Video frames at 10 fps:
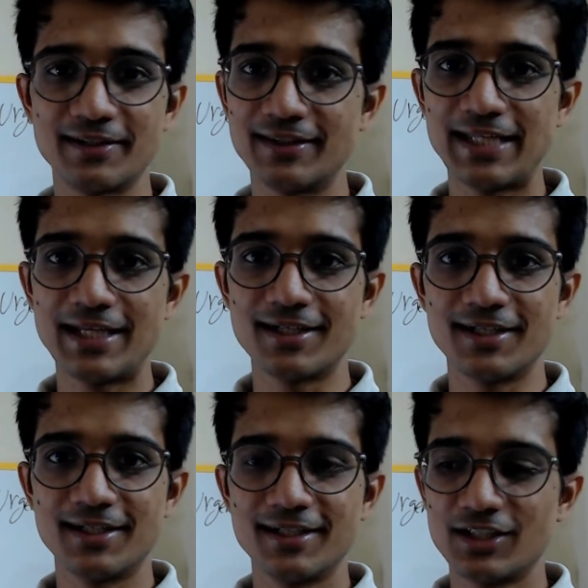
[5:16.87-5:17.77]
then
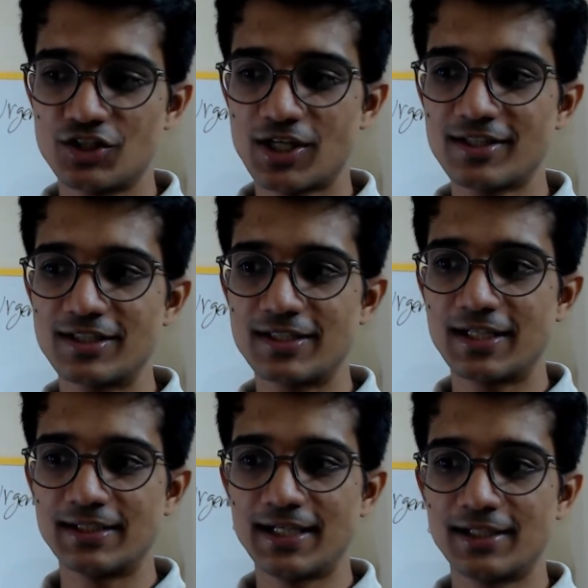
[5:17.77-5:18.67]
the chances
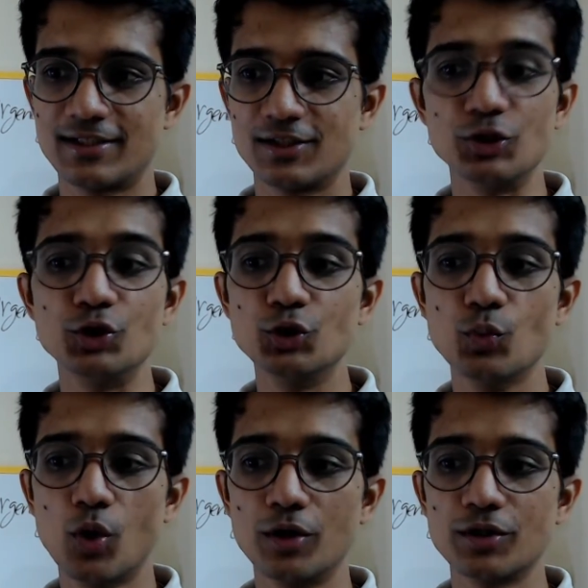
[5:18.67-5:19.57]
are that you
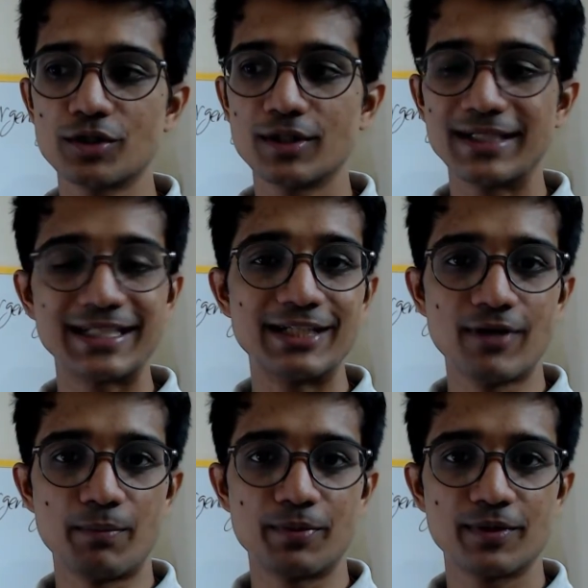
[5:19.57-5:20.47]
won't give
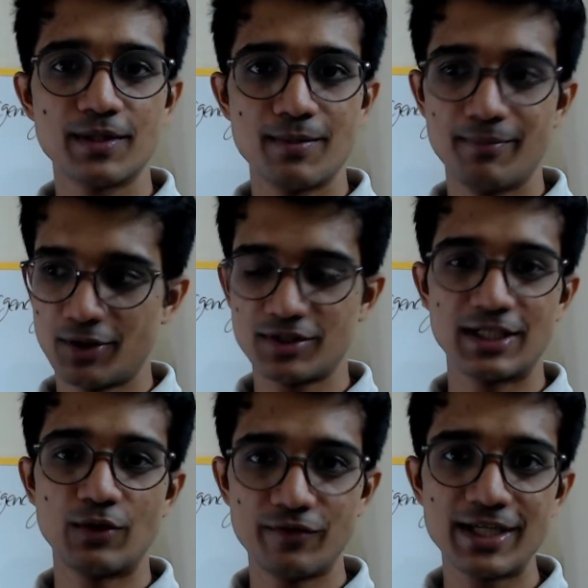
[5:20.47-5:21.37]
up. Because
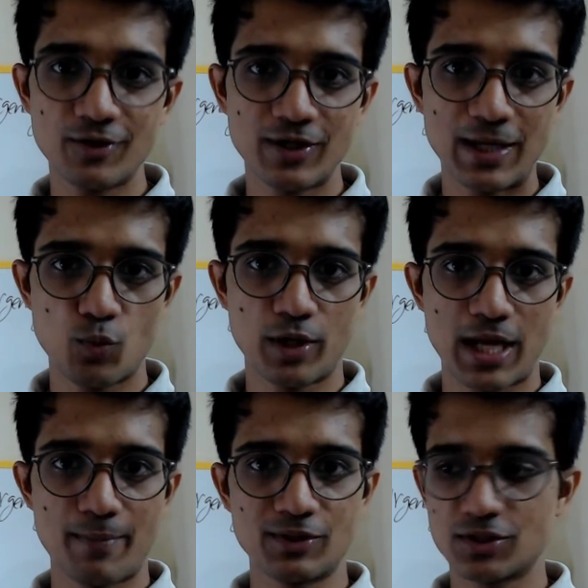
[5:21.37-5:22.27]
in a video game, what
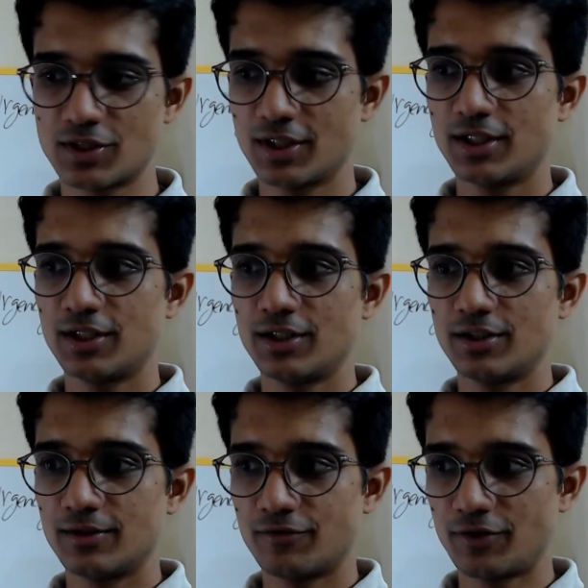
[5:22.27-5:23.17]
happens?
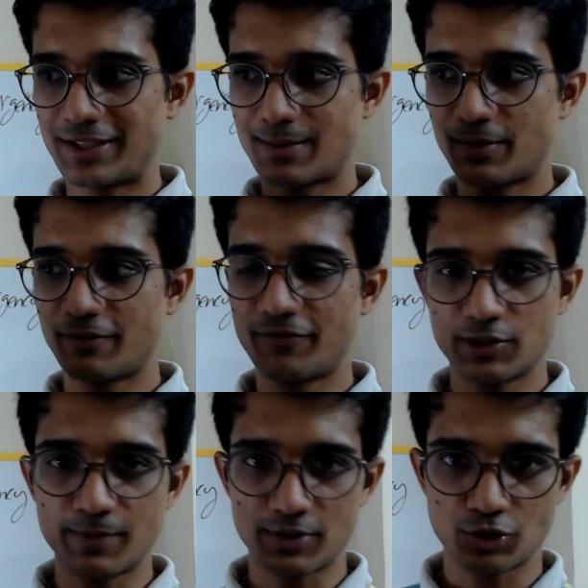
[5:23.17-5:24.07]
For example, a
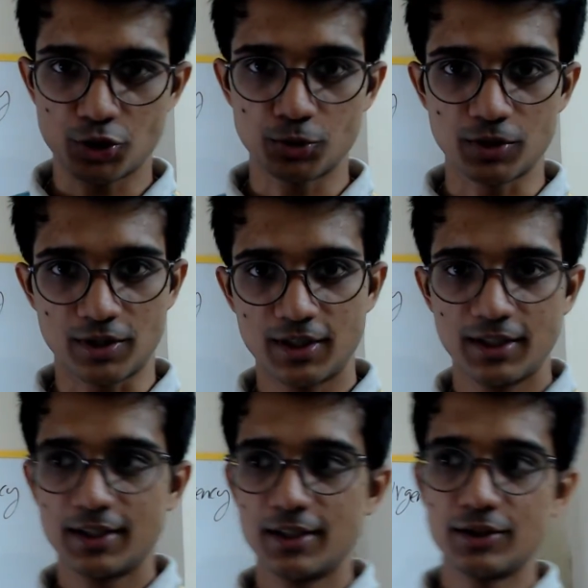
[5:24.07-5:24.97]
first person shooter,
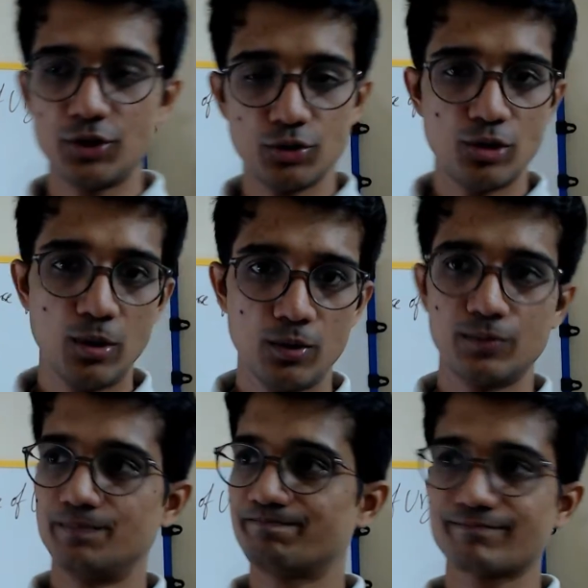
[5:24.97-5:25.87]

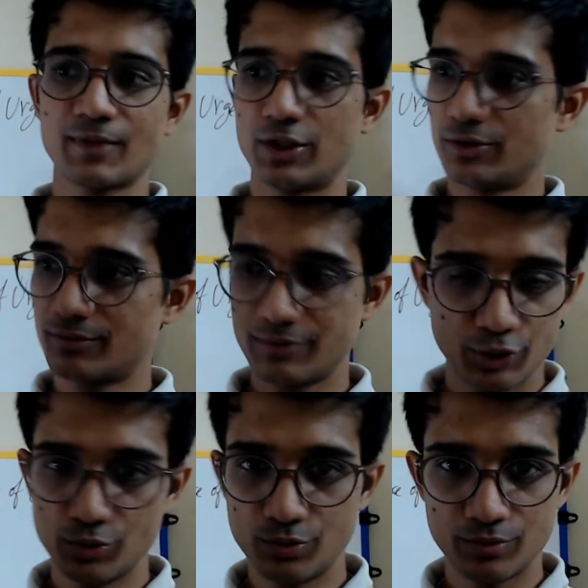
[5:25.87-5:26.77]

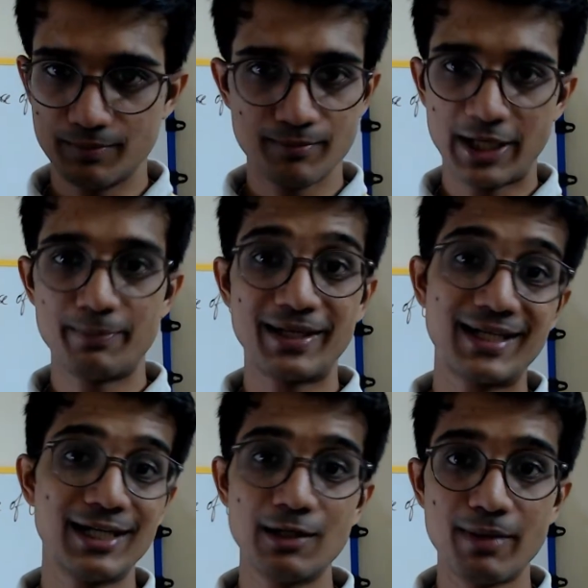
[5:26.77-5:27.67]
you might be
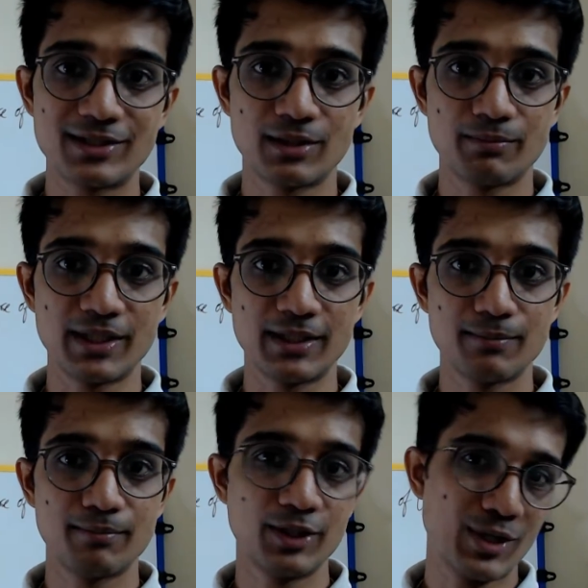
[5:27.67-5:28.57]
killed by
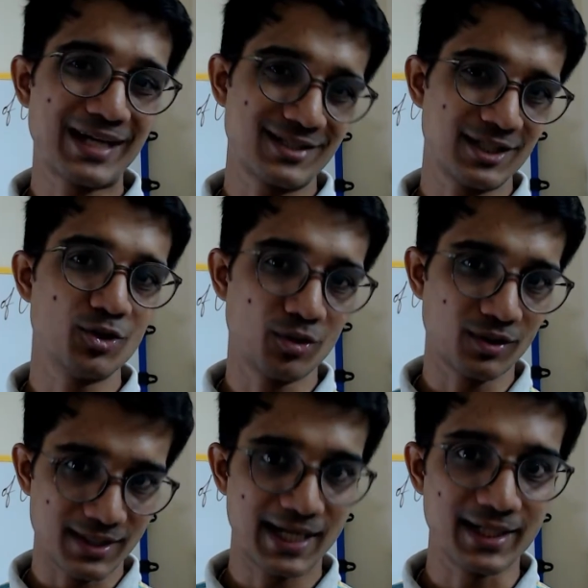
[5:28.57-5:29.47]
somebody, but you actually
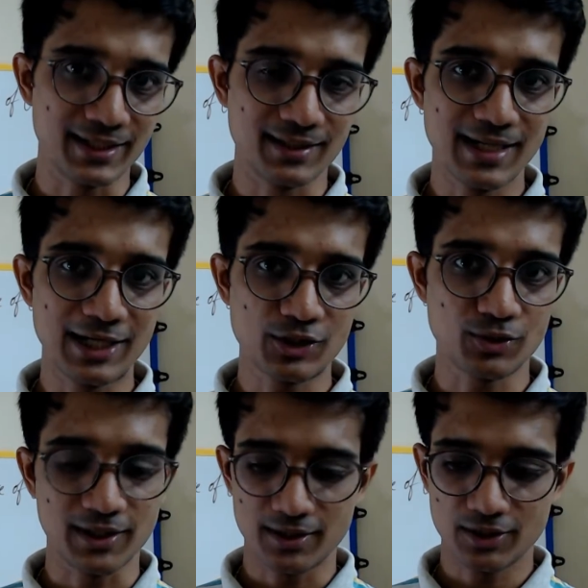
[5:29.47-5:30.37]
don't die
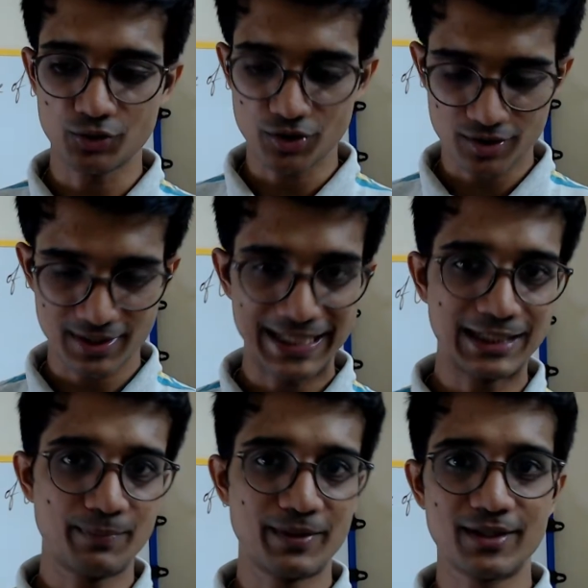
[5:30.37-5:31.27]
actually. You just
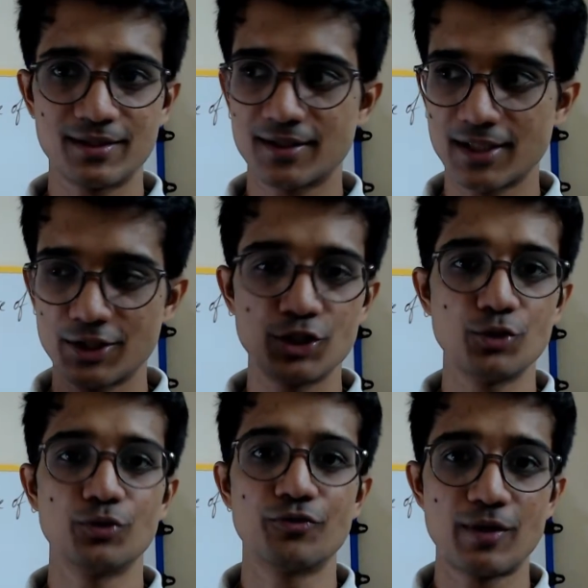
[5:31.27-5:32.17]
get up and then
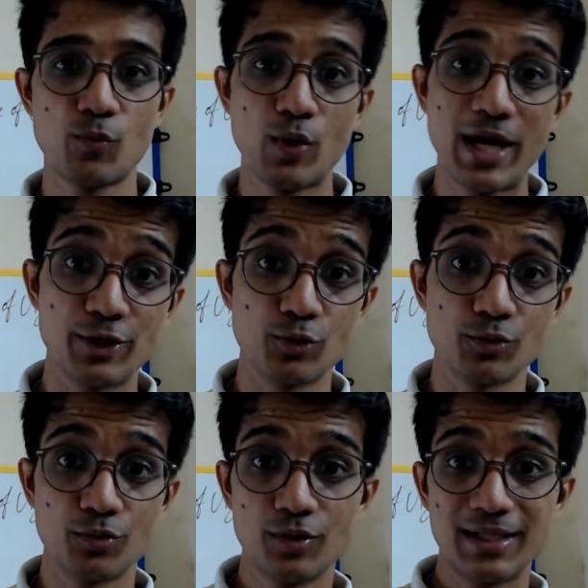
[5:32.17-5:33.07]
continue from where
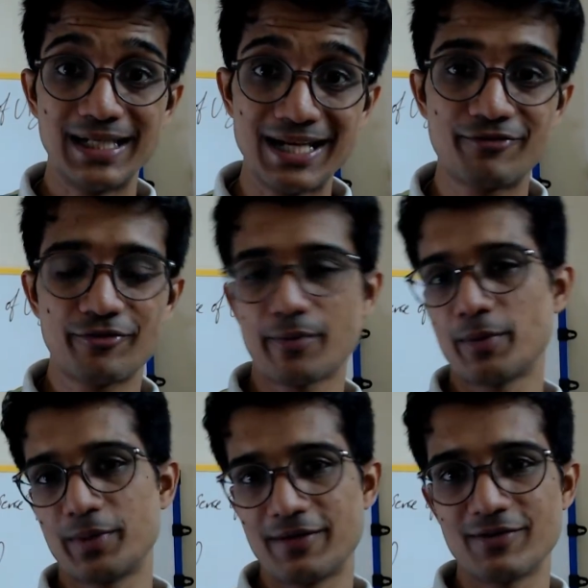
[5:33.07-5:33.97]
you left from
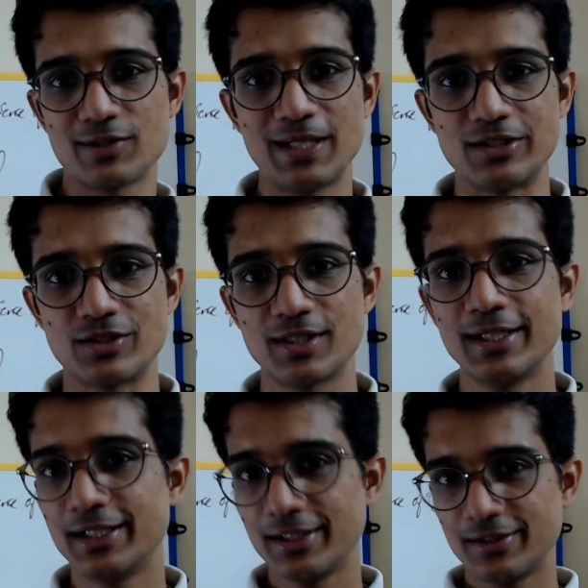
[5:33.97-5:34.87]
the previous place.
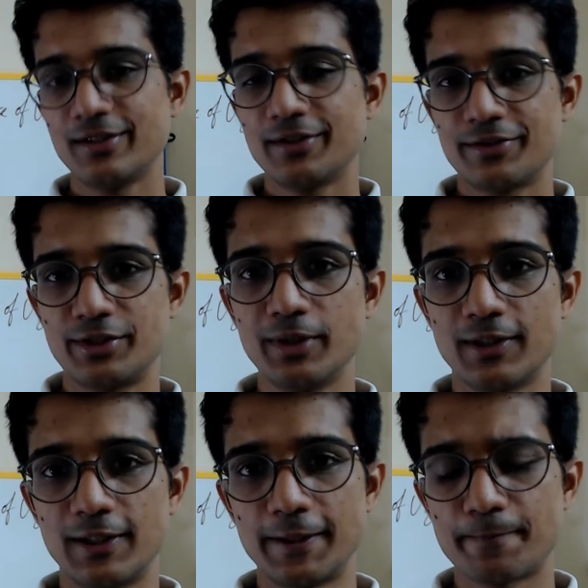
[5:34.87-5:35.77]

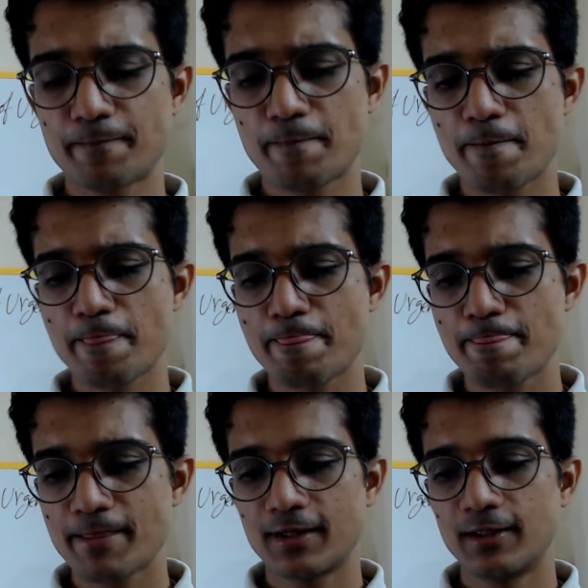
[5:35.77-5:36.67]
Similarly,
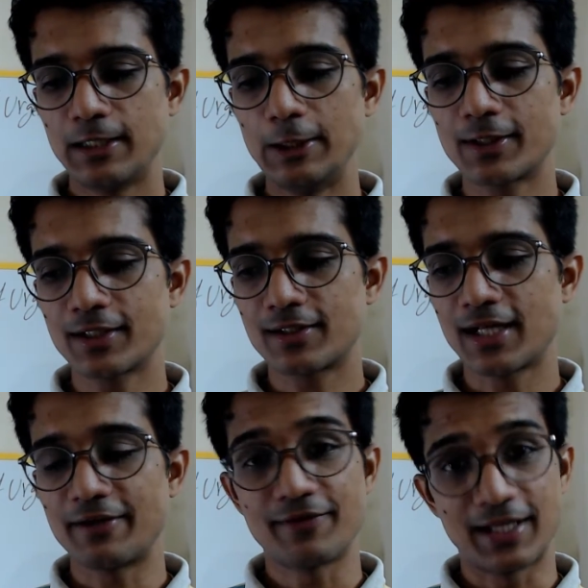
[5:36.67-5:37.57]
look at
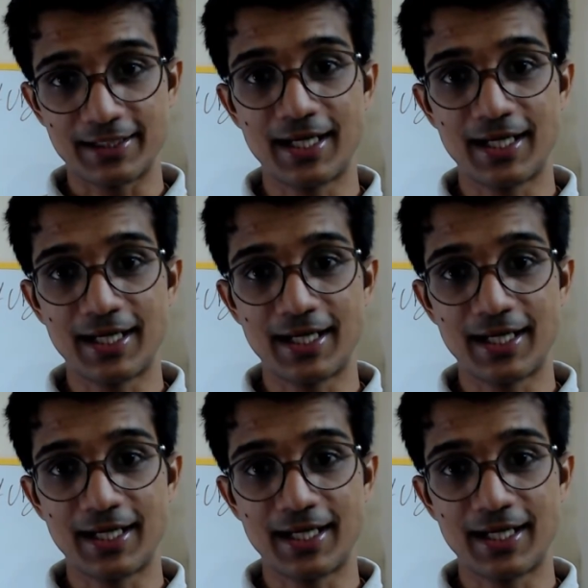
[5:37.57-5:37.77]
life like